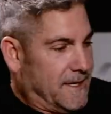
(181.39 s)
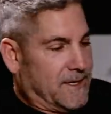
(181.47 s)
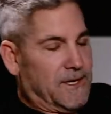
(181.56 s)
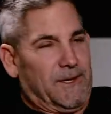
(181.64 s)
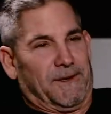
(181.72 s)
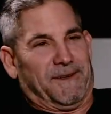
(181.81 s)
Yeah,
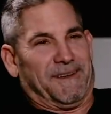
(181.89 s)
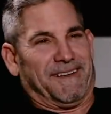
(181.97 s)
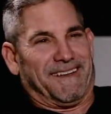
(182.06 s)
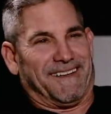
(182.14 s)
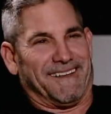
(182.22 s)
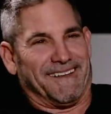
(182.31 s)
good.
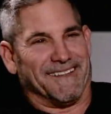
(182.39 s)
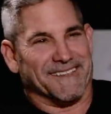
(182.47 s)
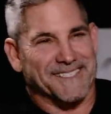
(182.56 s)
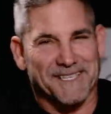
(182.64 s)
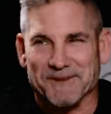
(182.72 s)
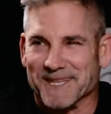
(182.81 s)

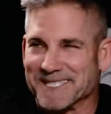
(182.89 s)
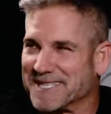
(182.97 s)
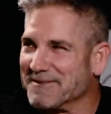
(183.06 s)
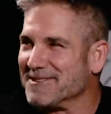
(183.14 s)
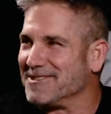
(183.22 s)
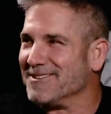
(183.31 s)
So see, let's
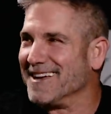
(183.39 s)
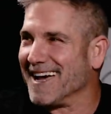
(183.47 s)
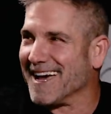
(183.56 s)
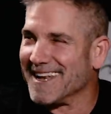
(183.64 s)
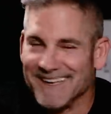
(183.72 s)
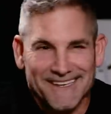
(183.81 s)
see what you
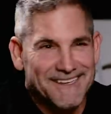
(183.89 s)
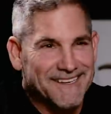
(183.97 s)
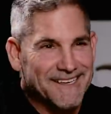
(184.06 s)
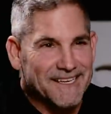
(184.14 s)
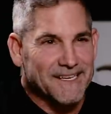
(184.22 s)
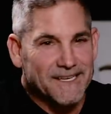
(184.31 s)
got.
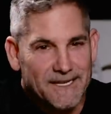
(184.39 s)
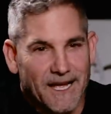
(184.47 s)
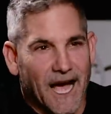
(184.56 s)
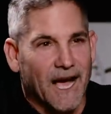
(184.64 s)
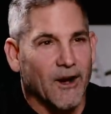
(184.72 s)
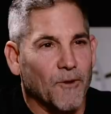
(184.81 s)
Well, I would
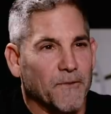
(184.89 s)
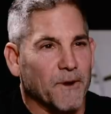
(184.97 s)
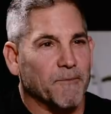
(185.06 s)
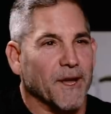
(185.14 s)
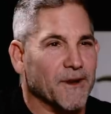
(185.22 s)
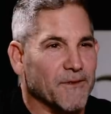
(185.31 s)
just say I hope
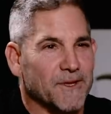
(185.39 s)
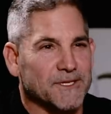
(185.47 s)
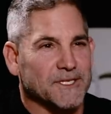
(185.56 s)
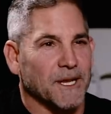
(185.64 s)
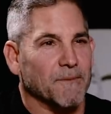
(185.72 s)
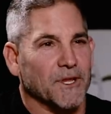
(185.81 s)
they're better
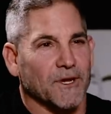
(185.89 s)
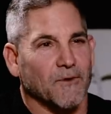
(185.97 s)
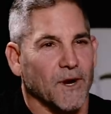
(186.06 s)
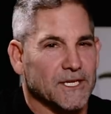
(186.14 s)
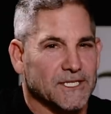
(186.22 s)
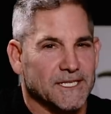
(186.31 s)
than some of the
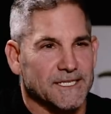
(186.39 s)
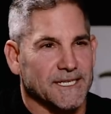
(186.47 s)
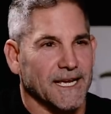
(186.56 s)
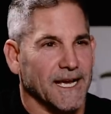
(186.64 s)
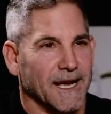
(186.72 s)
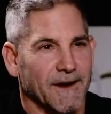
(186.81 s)

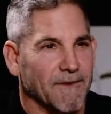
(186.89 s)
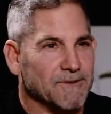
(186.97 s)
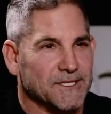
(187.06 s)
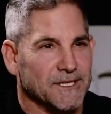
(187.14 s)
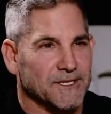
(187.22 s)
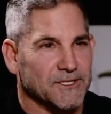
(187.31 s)
questions. I, I
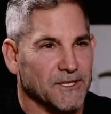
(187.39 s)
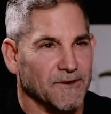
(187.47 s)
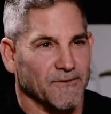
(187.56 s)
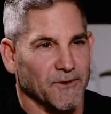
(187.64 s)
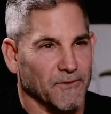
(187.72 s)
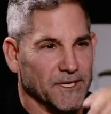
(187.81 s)
was in this
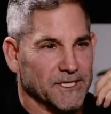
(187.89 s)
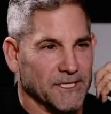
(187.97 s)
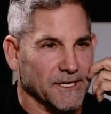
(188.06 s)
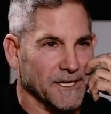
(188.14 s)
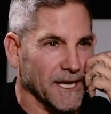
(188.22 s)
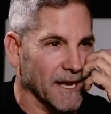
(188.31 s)
interview recently.